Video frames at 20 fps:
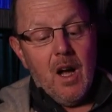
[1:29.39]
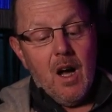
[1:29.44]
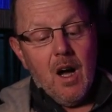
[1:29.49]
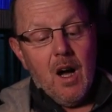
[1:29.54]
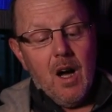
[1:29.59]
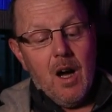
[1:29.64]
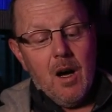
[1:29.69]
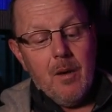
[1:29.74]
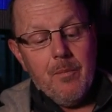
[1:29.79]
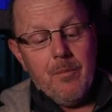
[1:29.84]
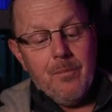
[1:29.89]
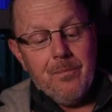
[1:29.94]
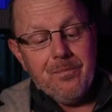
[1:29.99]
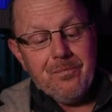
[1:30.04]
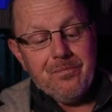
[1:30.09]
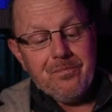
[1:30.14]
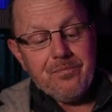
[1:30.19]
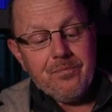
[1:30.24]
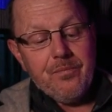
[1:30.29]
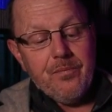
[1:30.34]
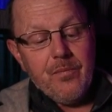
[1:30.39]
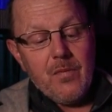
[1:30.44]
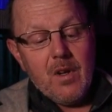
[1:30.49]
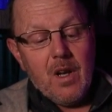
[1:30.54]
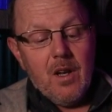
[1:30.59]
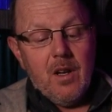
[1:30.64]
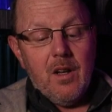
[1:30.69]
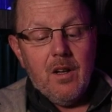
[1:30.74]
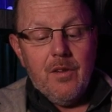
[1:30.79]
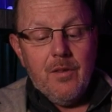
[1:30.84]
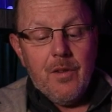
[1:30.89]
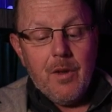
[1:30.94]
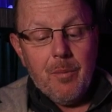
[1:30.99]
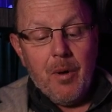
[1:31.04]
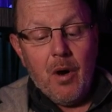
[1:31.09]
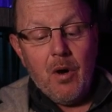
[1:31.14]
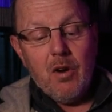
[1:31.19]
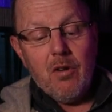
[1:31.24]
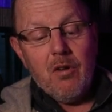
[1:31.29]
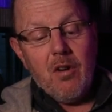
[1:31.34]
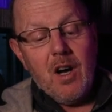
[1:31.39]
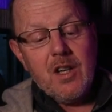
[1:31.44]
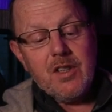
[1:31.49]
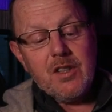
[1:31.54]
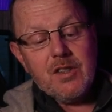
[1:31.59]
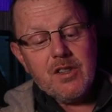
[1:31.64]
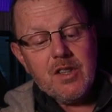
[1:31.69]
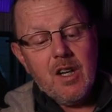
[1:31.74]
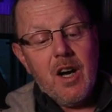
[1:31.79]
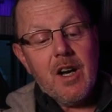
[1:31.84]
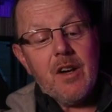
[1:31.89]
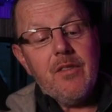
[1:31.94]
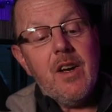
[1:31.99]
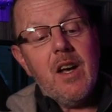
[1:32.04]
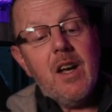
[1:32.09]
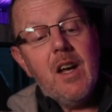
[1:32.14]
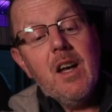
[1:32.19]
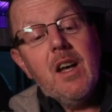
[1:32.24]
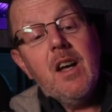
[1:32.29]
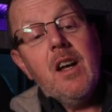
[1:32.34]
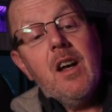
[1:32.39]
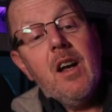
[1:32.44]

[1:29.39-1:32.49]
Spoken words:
The polarizer side of it,